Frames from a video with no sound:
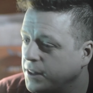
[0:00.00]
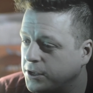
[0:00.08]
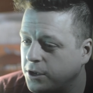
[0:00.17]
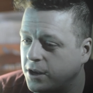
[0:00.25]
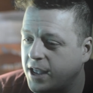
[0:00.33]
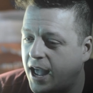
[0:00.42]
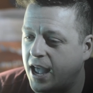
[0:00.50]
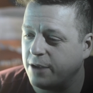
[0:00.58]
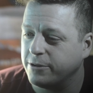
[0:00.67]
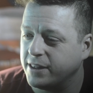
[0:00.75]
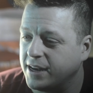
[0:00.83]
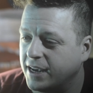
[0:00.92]
good guy,
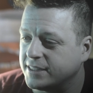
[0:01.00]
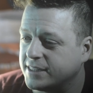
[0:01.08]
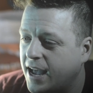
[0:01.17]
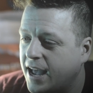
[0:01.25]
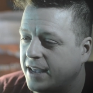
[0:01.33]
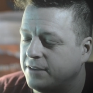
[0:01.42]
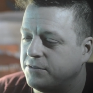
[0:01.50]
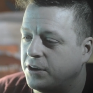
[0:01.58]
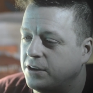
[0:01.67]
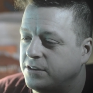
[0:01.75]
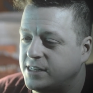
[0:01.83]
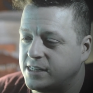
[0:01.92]
really nice guy,
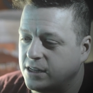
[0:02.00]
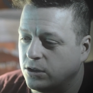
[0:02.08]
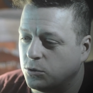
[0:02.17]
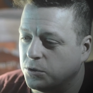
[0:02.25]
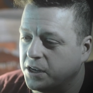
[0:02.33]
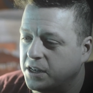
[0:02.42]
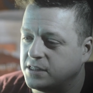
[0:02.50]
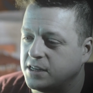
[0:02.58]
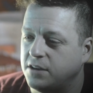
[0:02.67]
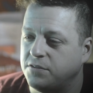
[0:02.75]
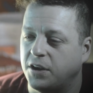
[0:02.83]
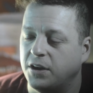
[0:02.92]
very detail
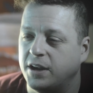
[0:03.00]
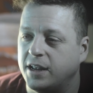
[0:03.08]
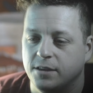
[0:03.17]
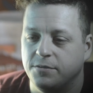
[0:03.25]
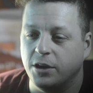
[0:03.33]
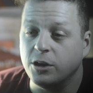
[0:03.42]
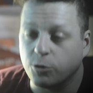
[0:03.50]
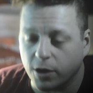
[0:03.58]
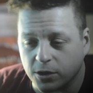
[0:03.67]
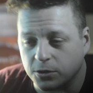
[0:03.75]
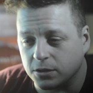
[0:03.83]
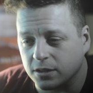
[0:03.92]
oriented, very, very
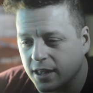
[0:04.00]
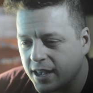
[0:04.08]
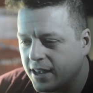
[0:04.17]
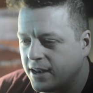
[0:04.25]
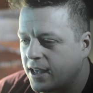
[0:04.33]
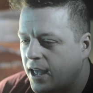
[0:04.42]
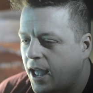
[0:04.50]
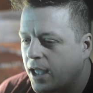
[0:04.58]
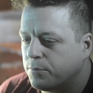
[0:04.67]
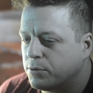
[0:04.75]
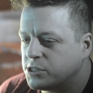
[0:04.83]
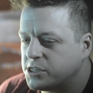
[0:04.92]
critical, and uh, I
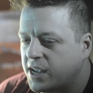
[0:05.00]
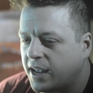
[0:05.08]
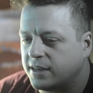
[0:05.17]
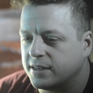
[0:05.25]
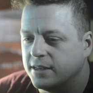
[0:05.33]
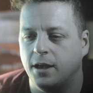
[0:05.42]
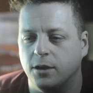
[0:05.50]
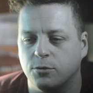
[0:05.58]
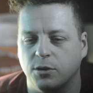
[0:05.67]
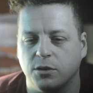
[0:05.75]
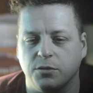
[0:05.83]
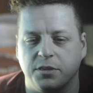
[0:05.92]
appreciate a
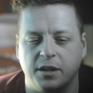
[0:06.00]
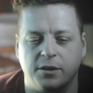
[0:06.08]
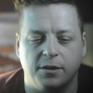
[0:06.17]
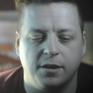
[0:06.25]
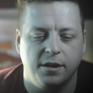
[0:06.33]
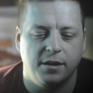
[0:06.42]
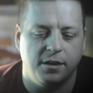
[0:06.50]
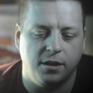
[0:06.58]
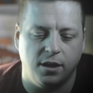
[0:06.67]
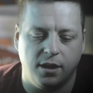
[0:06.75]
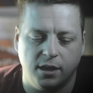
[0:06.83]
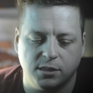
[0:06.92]
critical thinker,
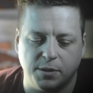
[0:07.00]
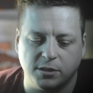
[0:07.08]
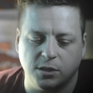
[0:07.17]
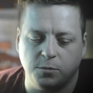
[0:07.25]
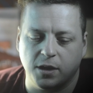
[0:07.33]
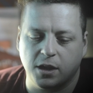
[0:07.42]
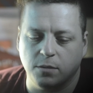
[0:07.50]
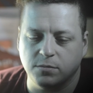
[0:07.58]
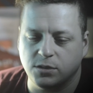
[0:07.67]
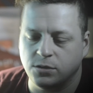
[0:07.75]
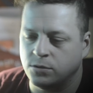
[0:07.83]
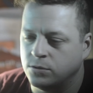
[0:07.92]
uh, especially when it
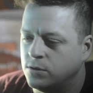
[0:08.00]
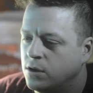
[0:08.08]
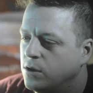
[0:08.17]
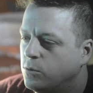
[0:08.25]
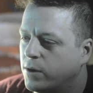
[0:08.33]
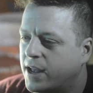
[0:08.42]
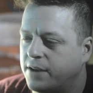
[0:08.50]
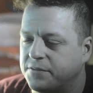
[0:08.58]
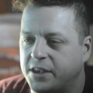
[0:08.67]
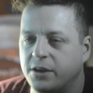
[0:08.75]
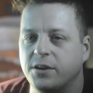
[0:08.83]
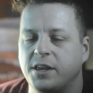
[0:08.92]
comes to what kind
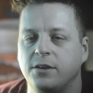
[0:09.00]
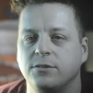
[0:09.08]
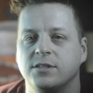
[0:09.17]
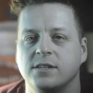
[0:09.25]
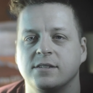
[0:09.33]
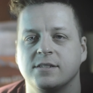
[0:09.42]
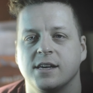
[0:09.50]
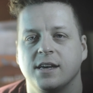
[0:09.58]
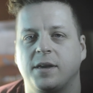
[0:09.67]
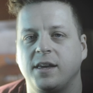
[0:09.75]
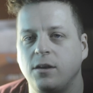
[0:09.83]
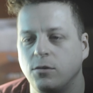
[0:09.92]
of gear he uses.
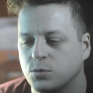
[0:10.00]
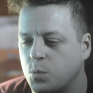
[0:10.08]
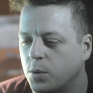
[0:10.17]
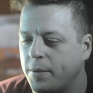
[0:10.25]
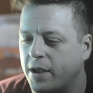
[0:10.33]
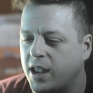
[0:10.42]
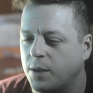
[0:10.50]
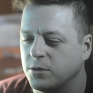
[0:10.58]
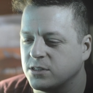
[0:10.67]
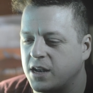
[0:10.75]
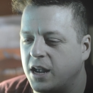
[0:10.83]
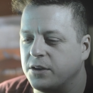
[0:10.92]
He knows more about
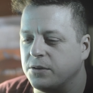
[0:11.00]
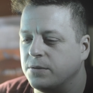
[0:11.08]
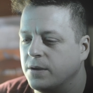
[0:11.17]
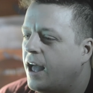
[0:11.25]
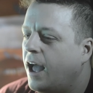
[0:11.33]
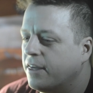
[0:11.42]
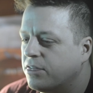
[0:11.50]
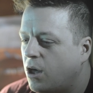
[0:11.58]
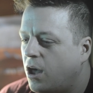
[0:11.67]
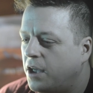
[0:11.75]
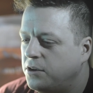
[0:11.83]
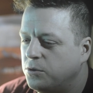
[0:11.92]
cameras than I do. I
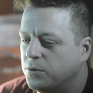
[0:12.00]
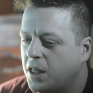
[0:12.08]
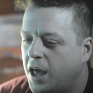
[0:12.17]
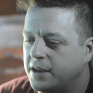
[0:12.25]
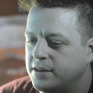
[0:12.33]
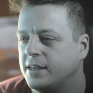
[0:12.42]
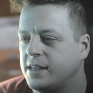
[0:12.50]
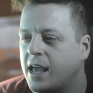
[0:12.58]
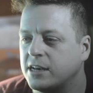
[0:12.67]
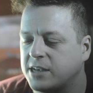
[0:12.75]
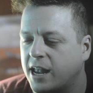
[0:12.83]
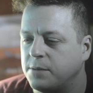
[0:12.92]
thought I knew a lot. He
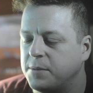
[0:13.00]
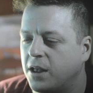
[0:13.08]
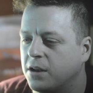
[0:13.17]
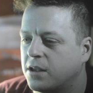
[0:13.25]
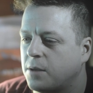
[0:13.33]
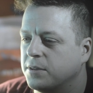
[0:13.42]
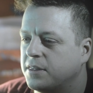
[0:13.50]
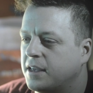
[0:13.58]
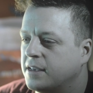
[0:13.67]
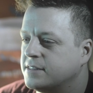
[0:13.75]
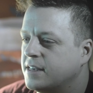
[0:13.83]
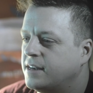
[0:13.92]
educated me on a couple
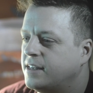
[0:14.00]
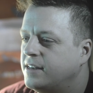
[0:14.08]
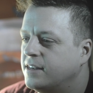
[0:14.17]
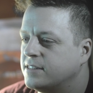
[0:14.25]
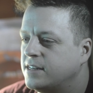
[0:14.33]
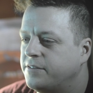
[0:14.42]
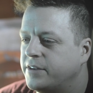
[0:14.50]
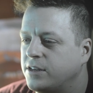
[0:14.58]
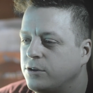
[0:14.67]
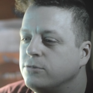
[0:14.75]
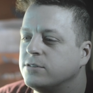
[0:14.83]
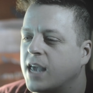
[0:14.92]
things, and he doesn't even
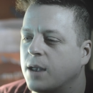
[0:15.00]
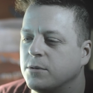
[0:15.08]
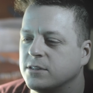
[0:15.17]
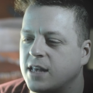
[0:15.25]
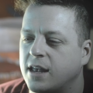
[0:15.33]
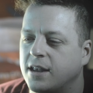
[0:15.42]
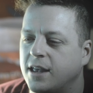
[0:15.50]
use cameras that